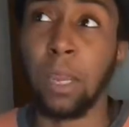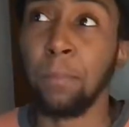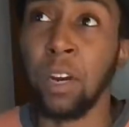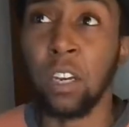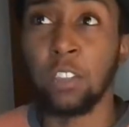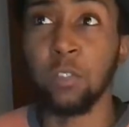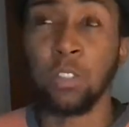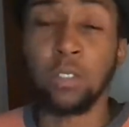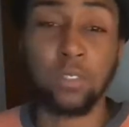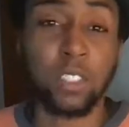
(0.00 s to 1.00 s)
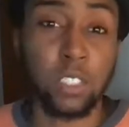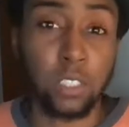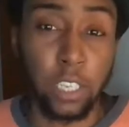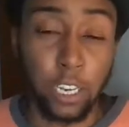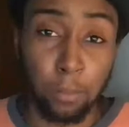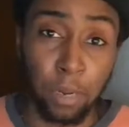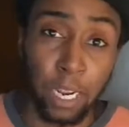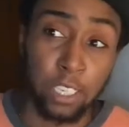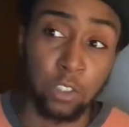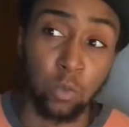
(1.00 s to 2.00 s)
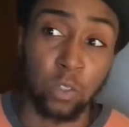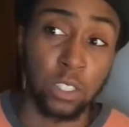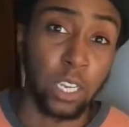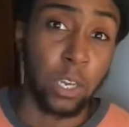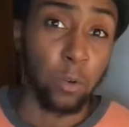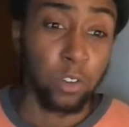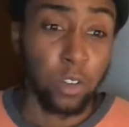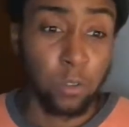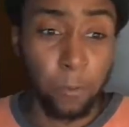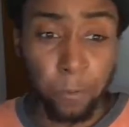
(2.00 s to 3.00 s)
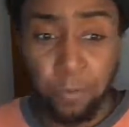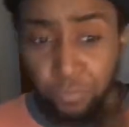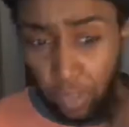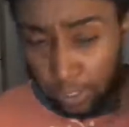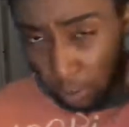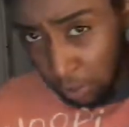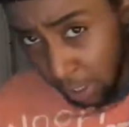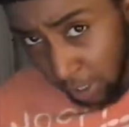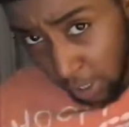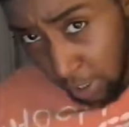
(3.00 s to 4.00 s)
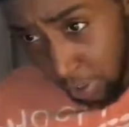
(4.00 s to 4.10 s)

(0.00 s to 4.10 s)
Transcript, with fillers: like biological differences, they got a bias to one side or another. So the things they